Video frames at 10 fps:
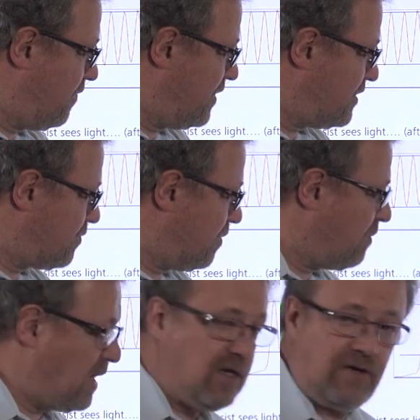this
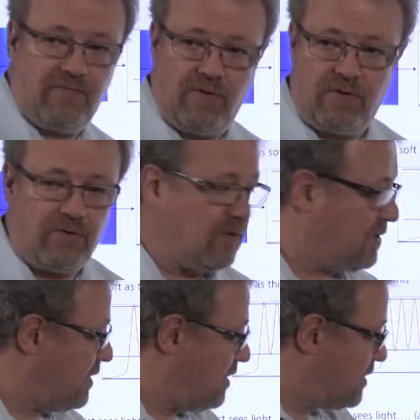remaining
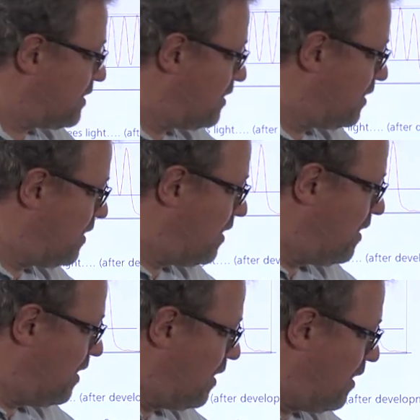photoresist
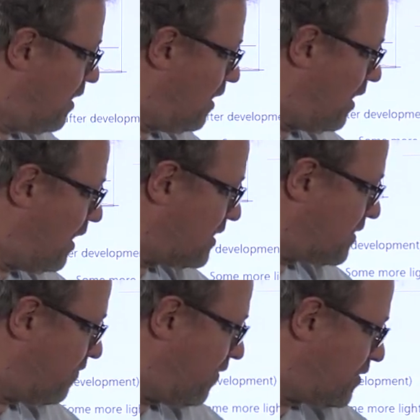
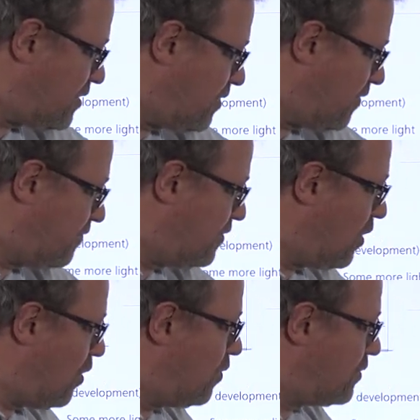as a function of
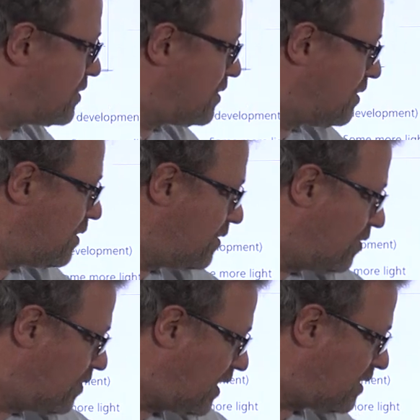dose,
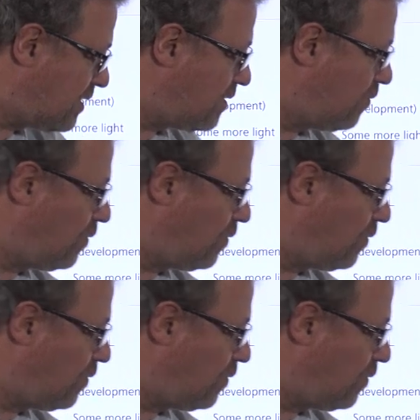you get